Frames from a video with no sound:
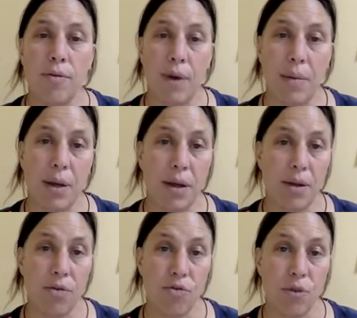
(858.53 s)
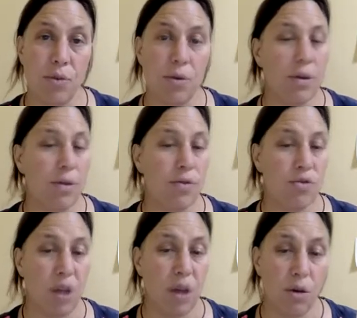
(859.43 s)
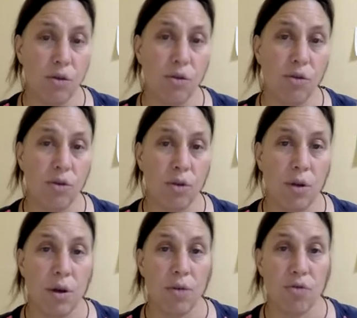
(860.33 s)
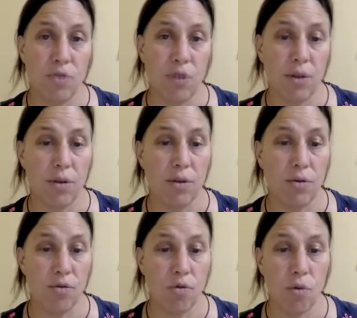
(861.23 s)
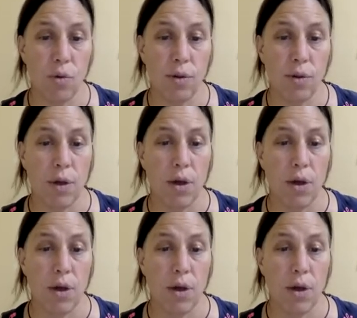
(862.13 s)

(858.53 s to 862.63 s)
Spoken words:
family history with lots of childhood stresses and traumas